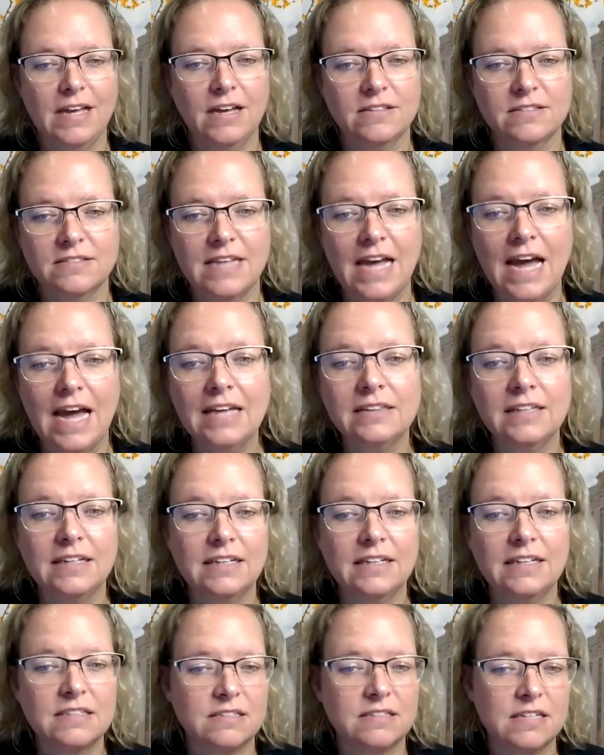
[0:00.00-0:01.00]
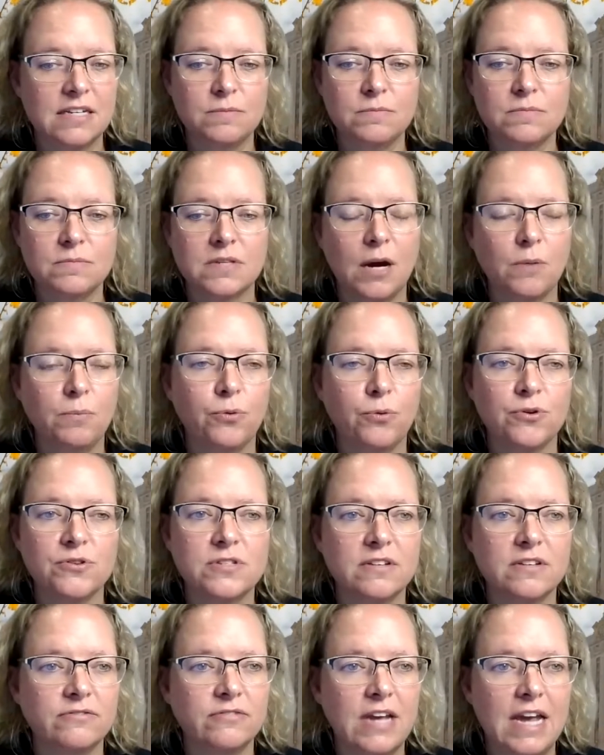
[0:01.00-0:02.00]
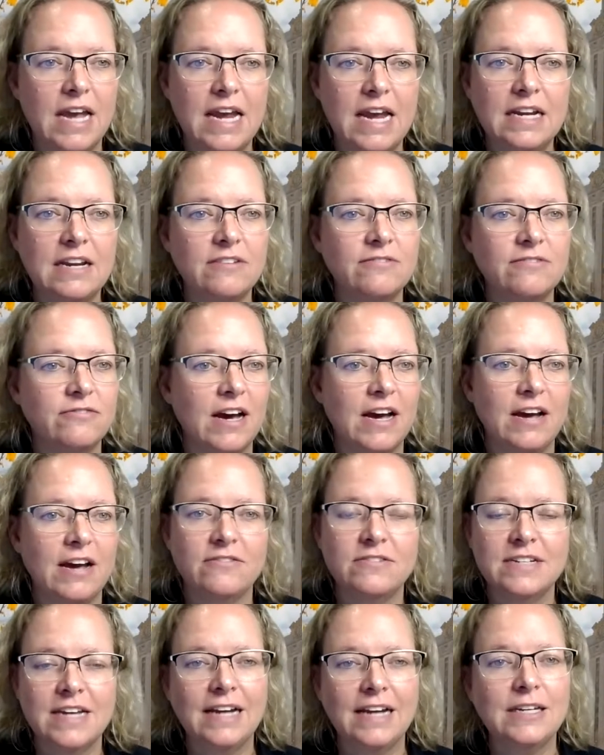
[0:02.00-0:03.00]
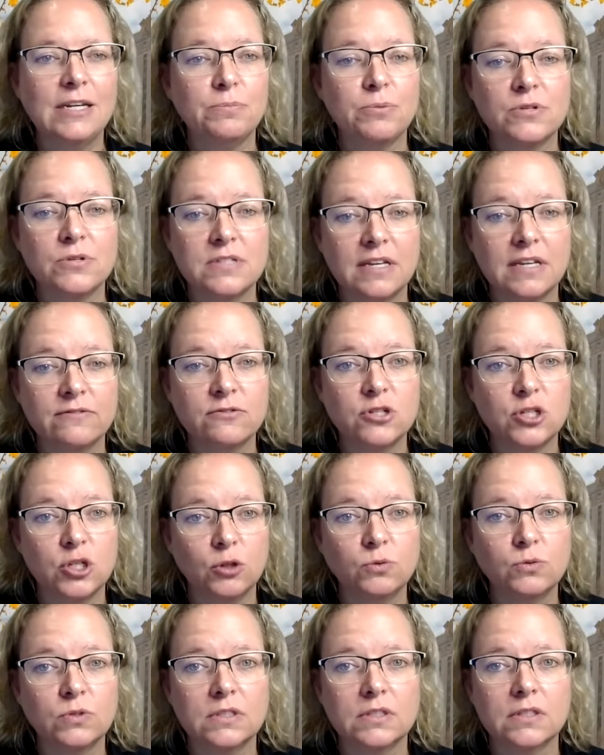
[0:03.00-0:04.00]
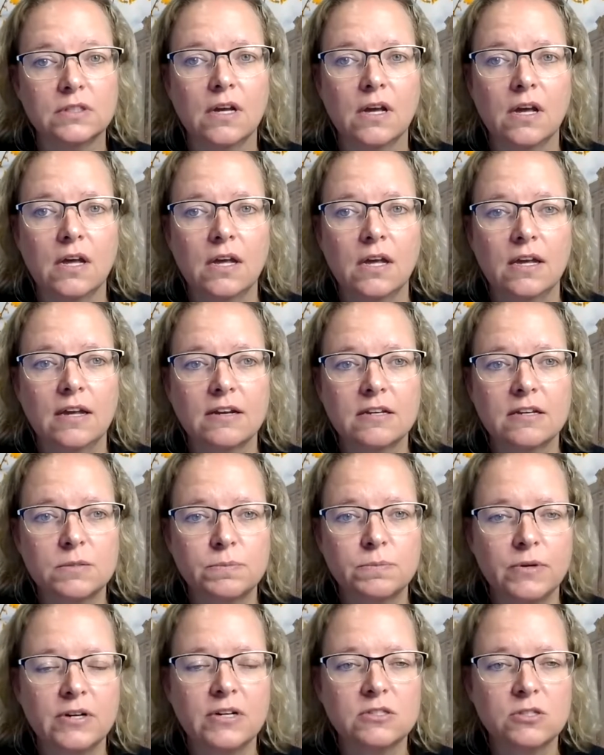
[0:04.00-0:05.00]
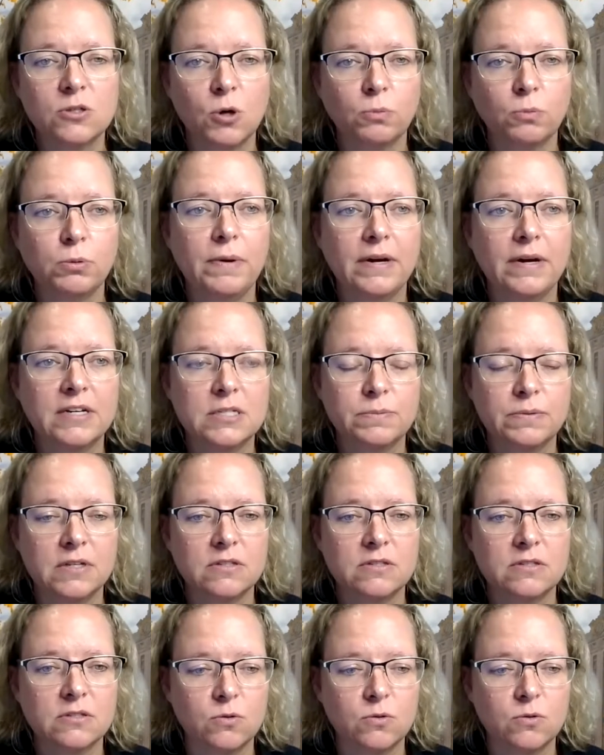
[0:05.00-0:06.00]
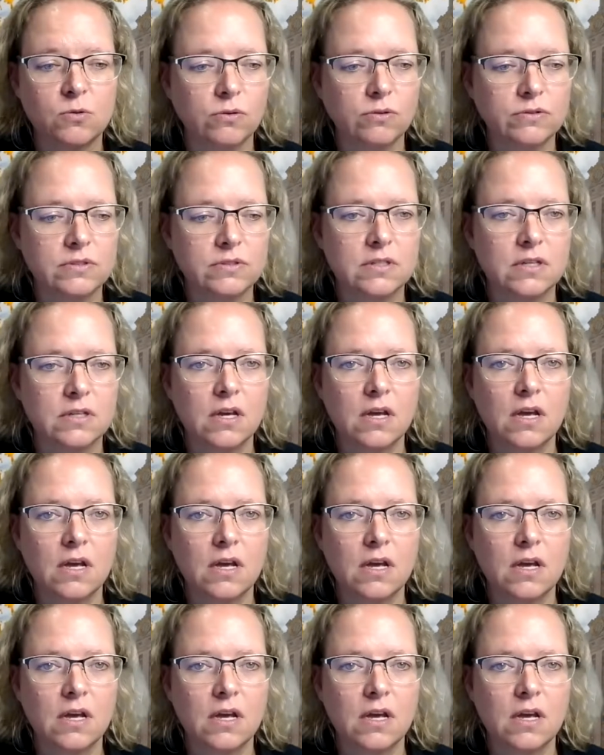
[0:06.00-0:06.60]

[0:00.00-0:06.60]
sadly, it seems upwards of 85-90% of children experience corporal punishment in schools.